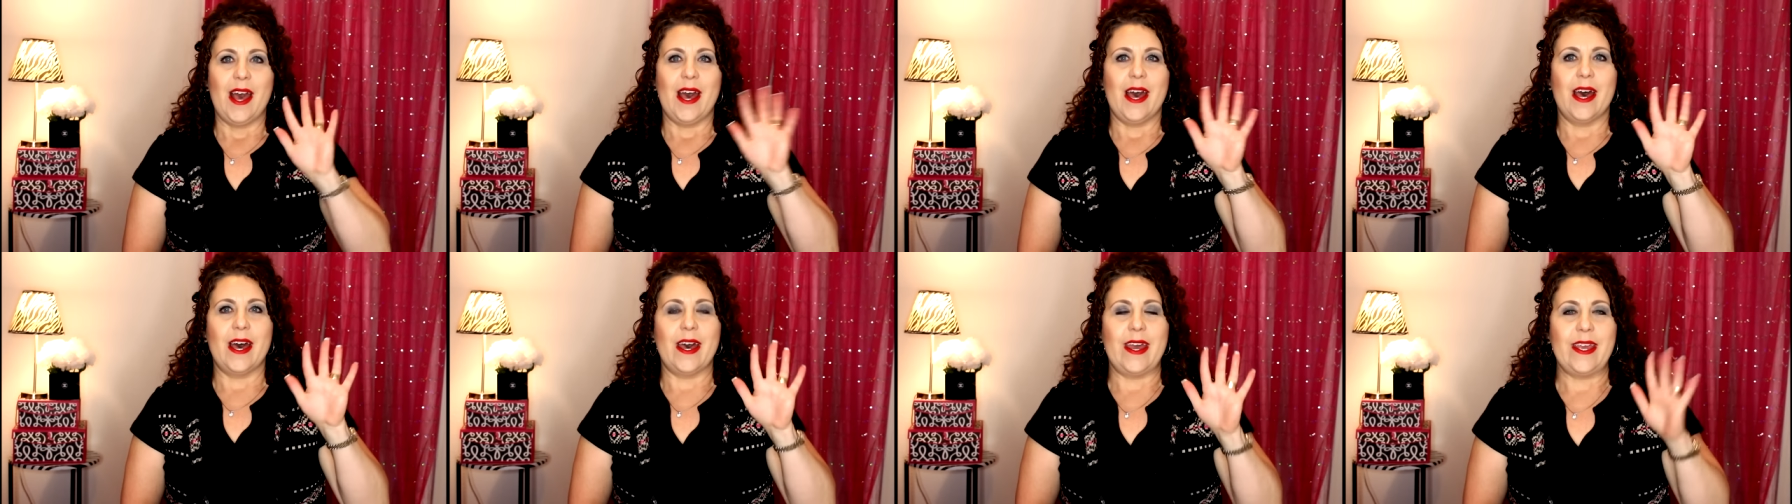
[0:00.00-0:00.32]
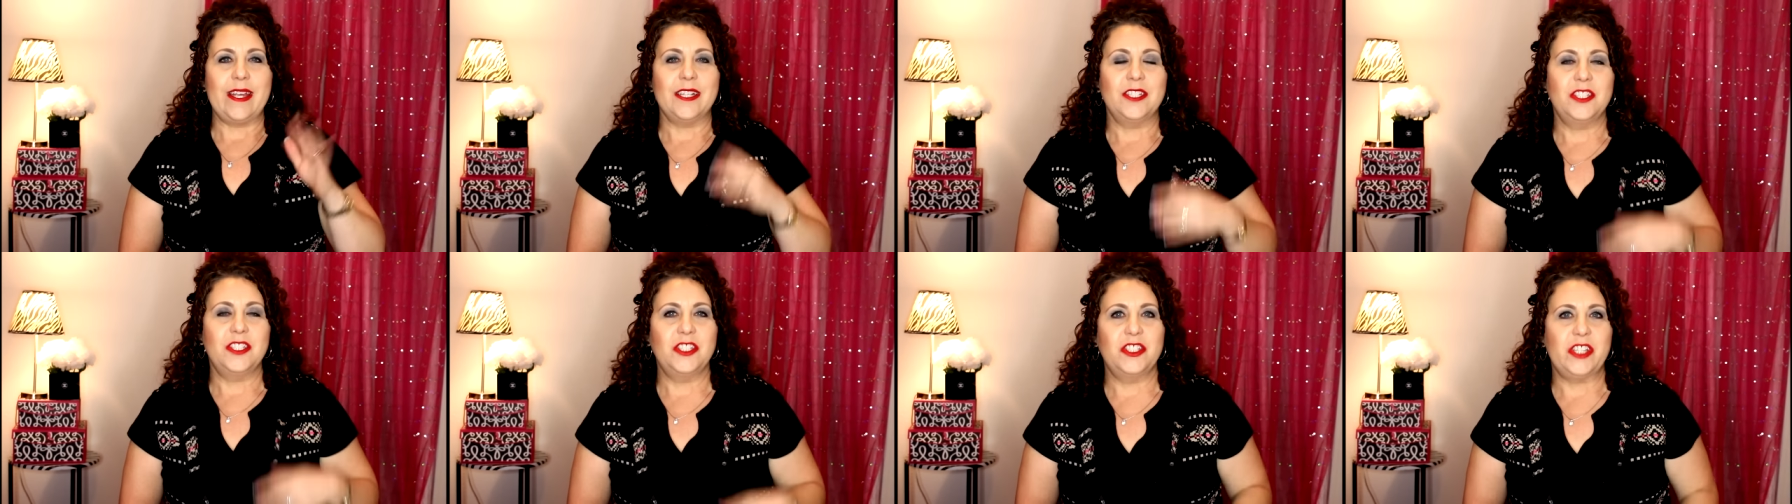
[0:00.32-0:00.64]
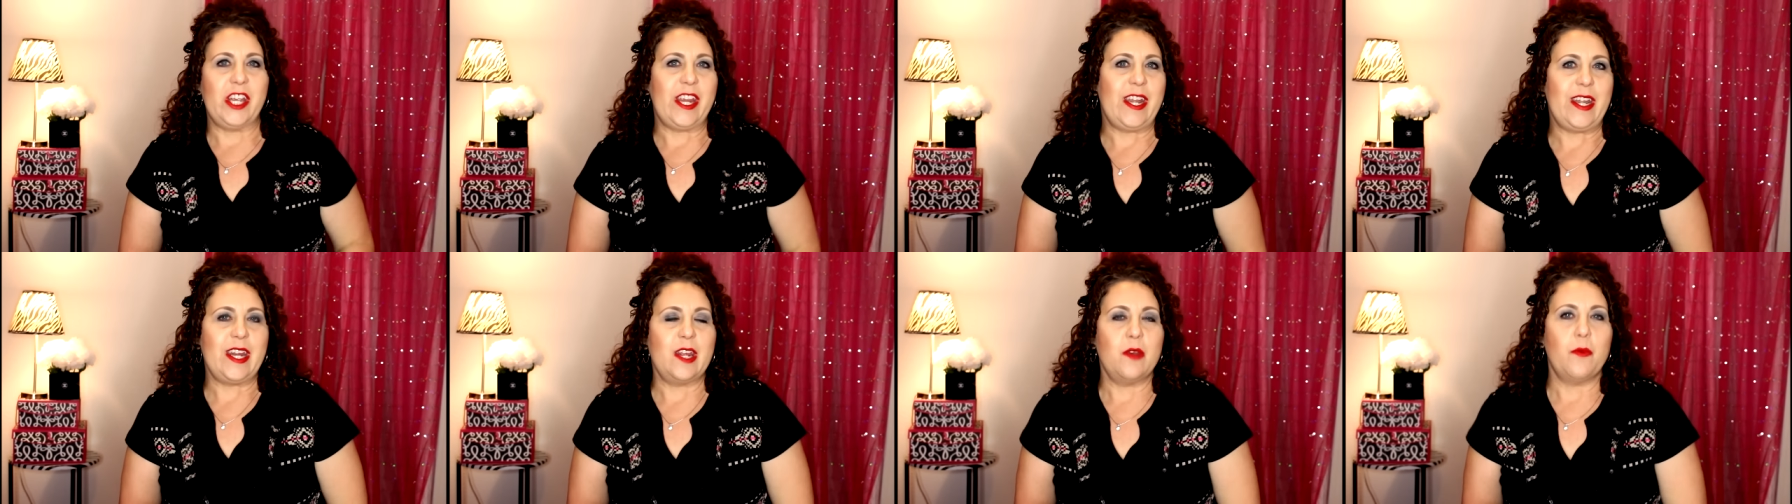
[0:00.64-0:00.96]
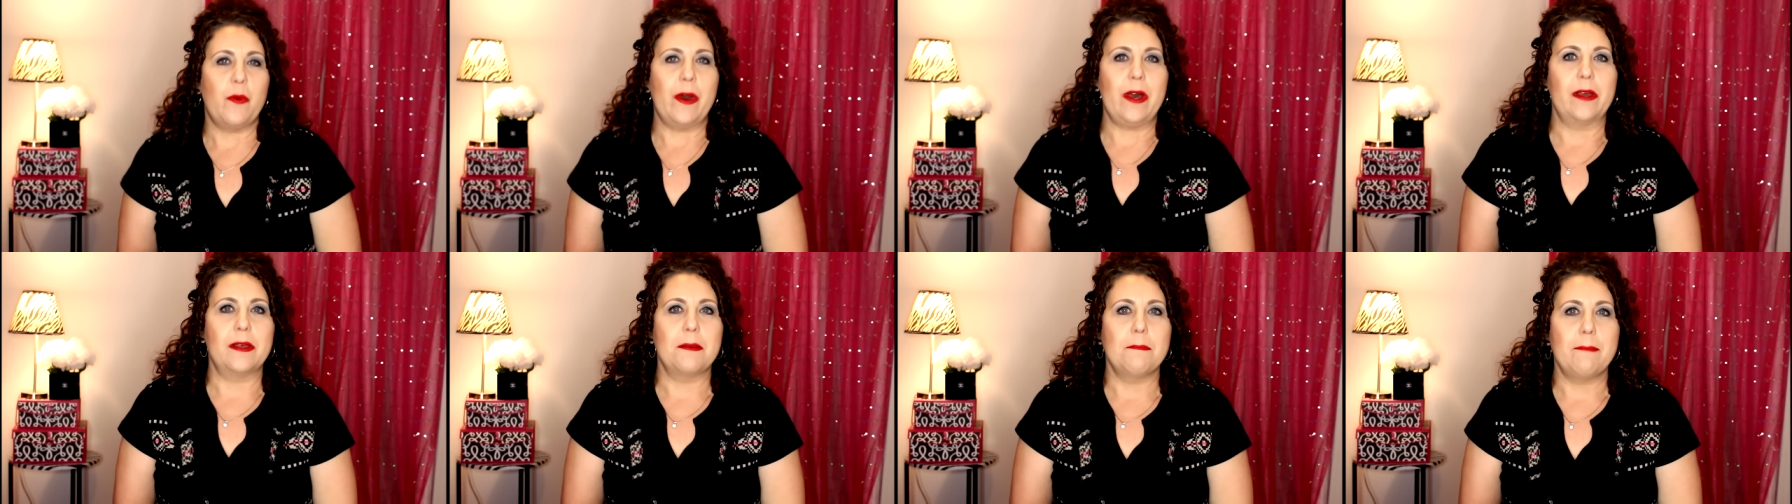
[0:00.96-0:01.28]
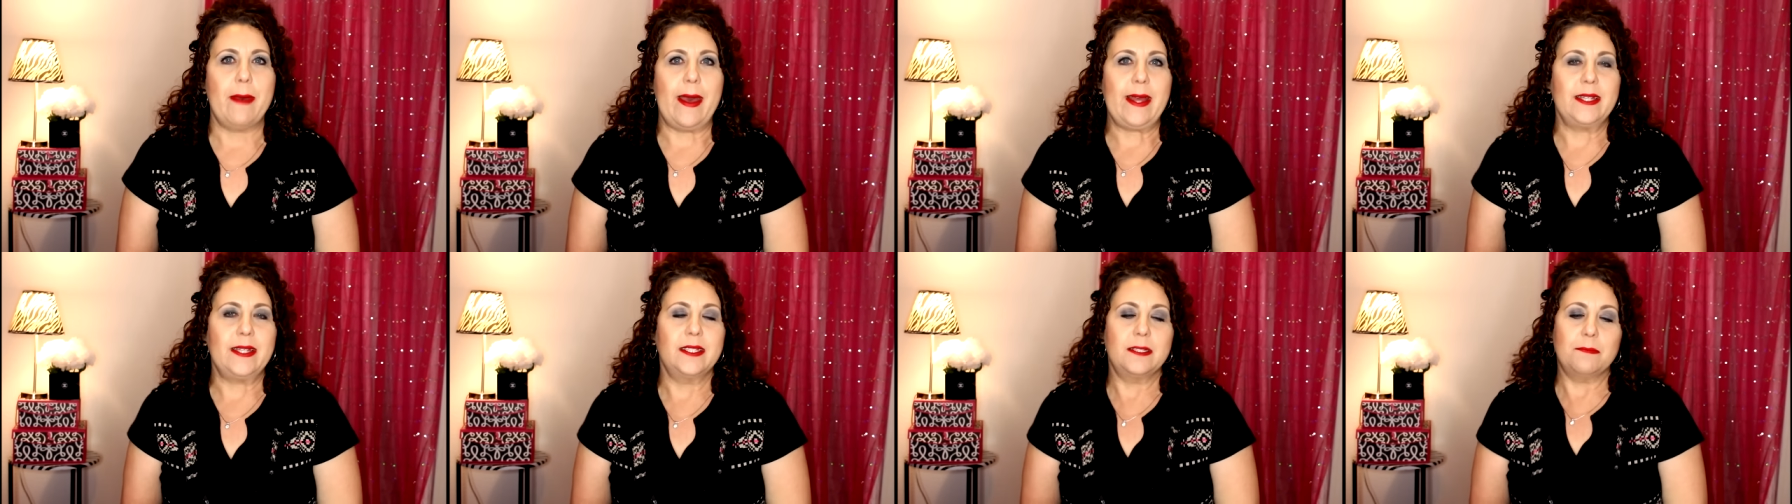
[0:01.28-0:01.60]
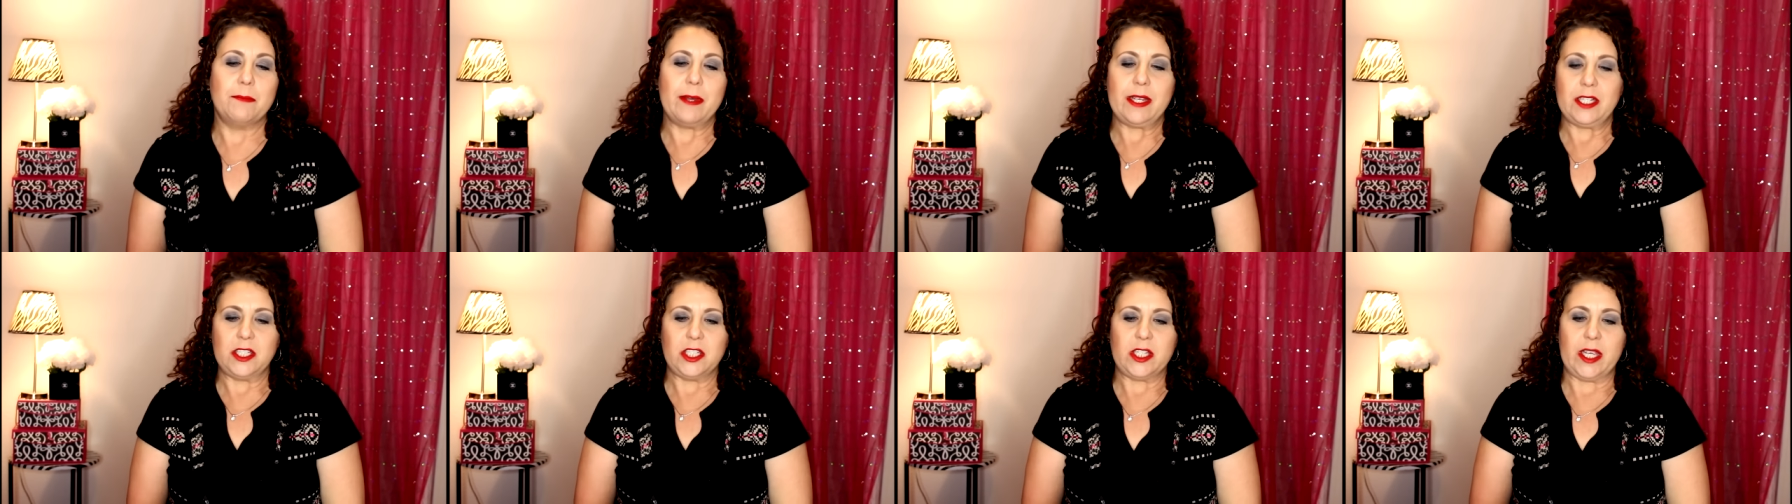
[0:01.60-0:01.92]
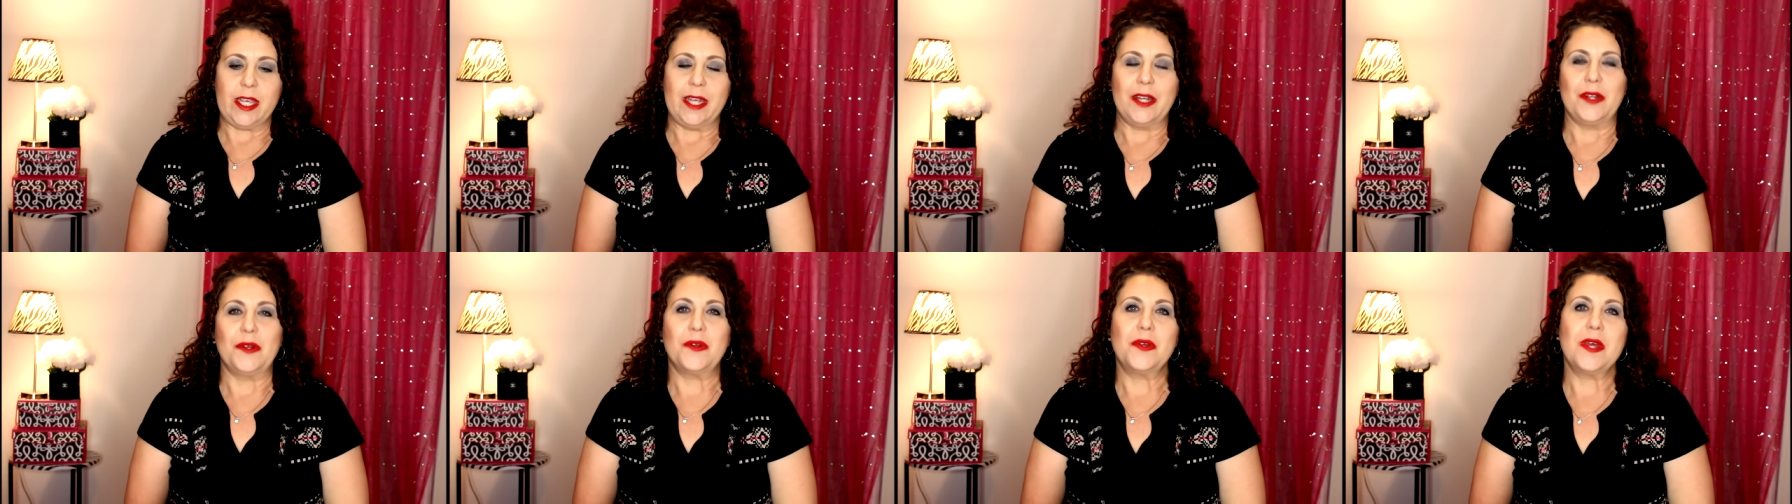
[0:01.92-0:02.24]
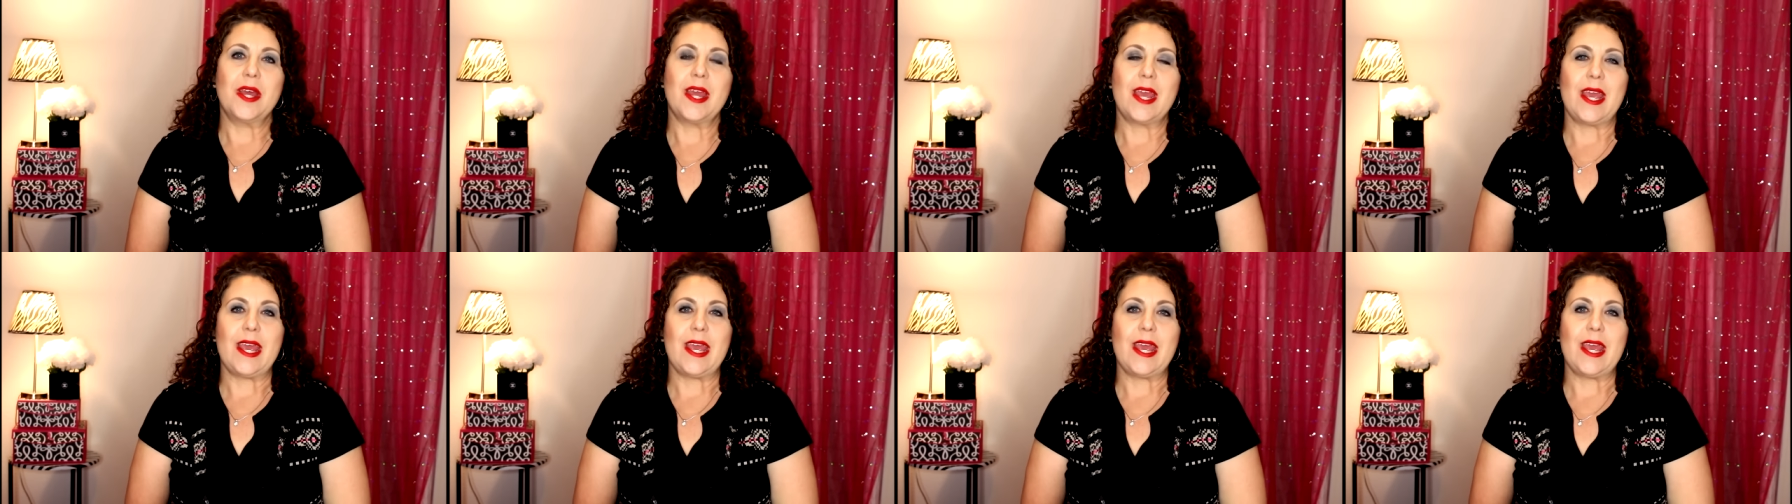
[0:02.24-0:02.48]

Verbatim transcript: Hi, it's Jannie. Welcome back to my channel.